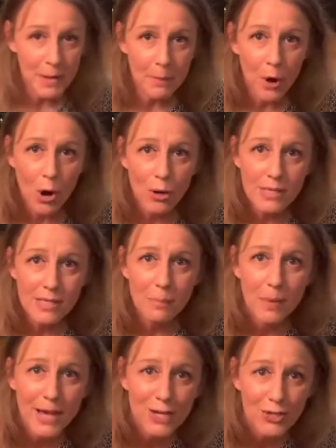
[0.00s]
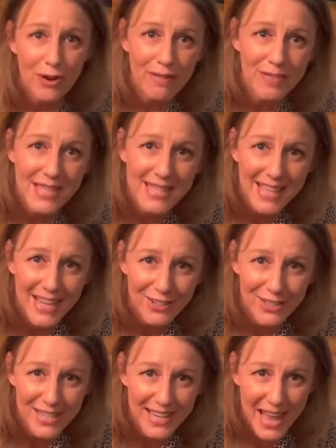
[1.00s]
post a picture of this later
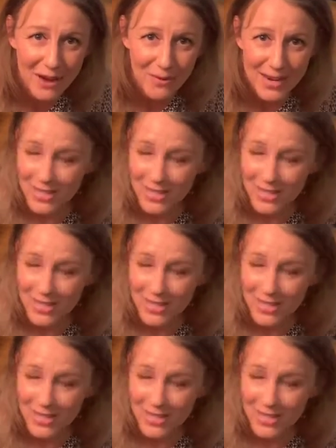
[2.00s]
today when it's